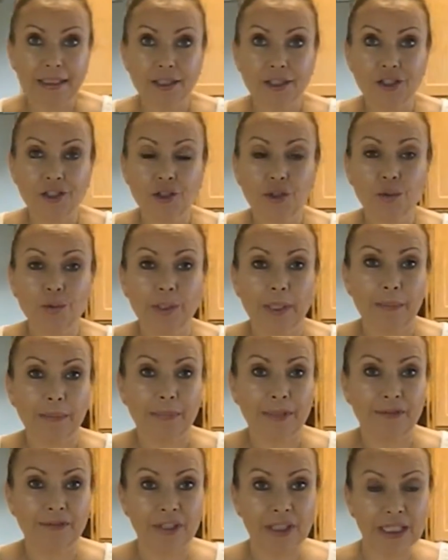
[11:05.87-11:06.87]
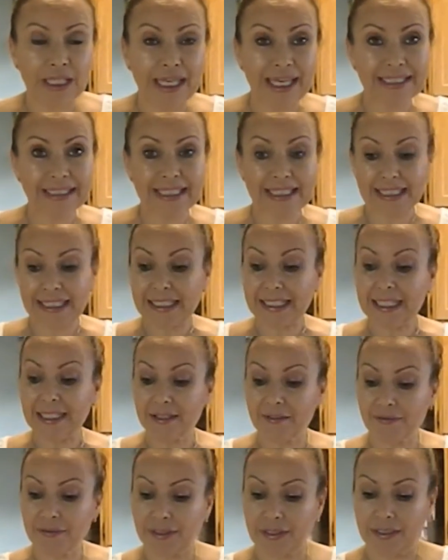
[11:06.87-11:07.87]
to do when I'm giving it as a
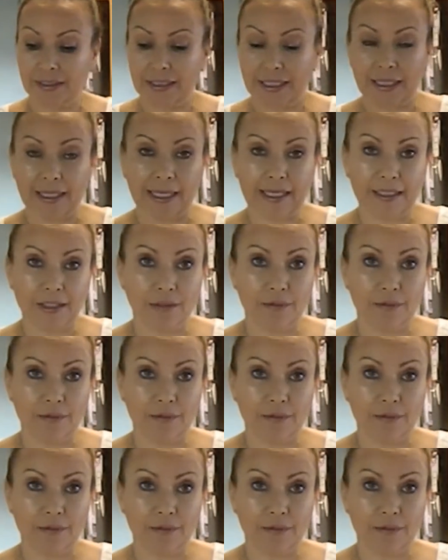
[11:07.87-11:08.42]
gift is I like